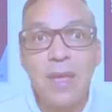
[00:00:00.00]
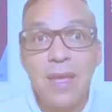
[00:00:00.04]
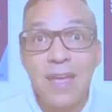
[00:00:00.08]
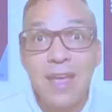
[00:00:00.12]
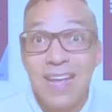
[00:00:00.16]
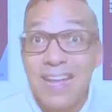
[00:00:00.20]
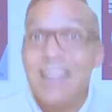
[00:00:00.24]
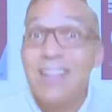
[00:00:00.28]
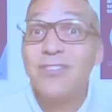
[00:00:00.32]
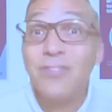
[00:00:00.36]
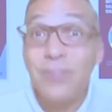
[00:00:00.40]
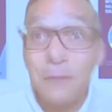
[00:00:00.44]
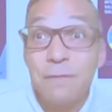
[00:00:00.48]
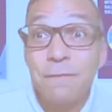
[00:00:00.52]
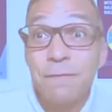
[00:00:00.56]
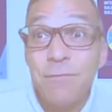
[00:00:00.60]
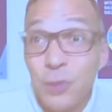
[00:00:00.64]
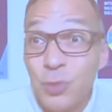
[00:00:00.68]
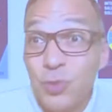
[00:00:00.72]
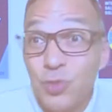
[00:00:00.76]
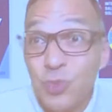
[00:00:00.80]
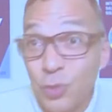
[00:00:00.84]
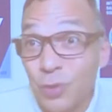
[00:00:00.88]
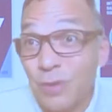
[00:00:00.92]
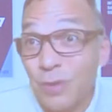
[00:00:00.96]
it's the
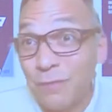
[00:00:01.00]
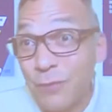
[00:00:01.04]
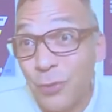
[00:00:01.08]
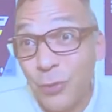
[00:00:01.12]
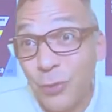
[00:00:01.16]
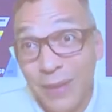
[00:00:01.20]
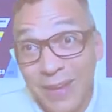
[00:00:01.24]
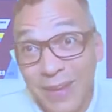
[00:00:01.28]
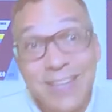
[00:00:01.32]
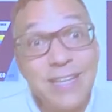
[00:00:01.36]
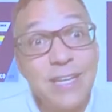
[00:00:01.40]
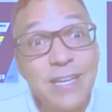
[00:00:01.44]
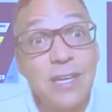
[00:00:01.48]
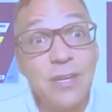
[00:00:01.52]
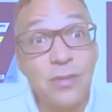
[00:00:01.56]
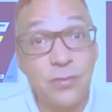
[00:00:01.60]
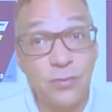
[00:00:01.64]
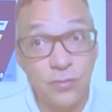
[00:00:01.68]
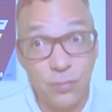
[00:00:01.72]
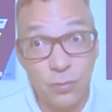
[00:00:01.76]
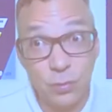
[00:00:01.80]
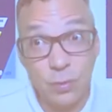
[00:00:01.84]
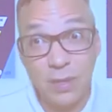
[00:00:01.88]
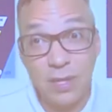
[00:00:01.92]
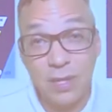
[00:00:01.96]
future of your
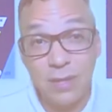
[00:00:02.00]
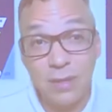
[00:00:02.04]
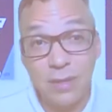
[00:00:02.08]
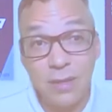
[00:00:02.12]
industry.